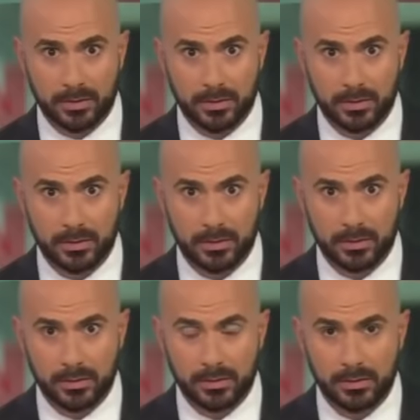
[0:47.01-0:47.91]

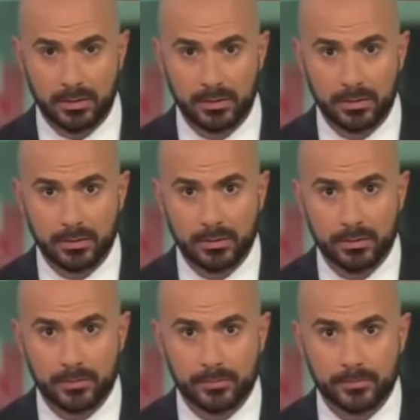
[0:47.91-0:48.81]

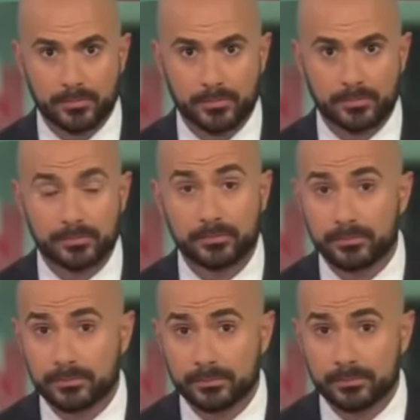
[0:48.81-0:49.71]

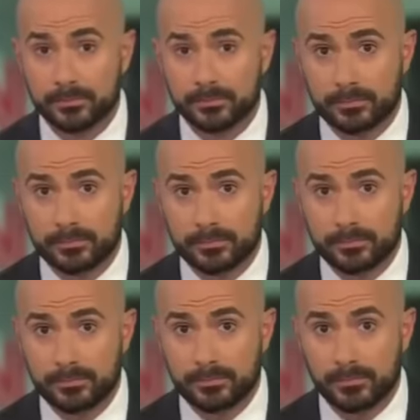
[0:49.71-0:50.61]

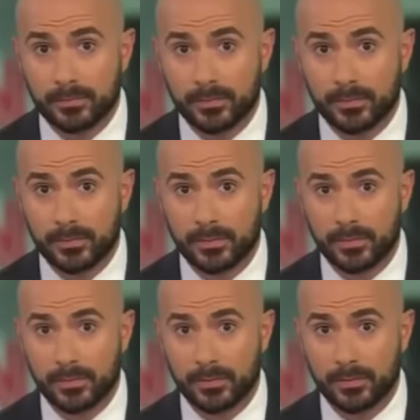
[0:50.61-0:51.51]

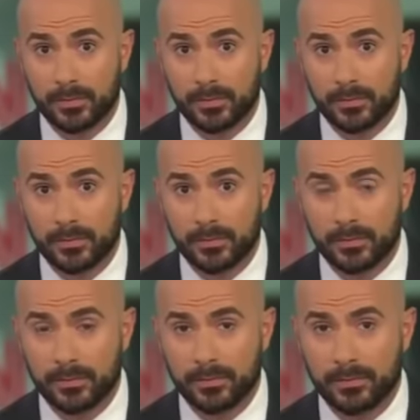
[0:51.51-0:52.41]

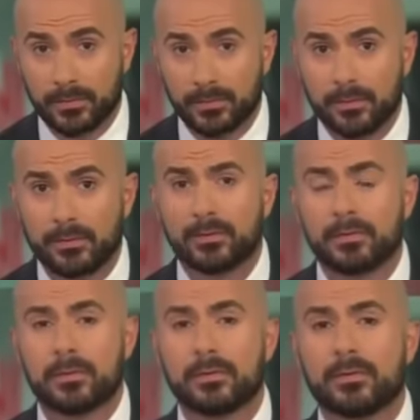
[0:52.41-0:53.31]

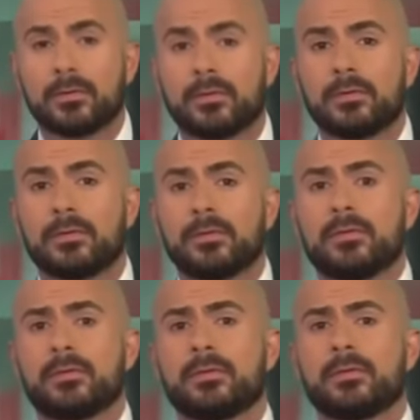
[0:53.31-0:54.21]

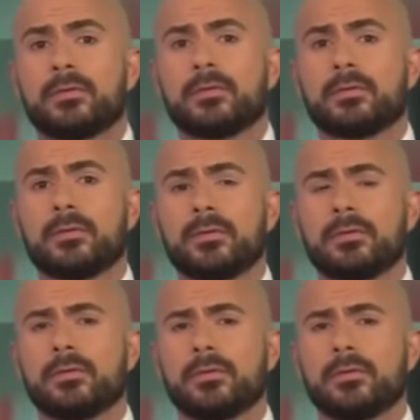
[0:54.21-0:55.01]
(silent)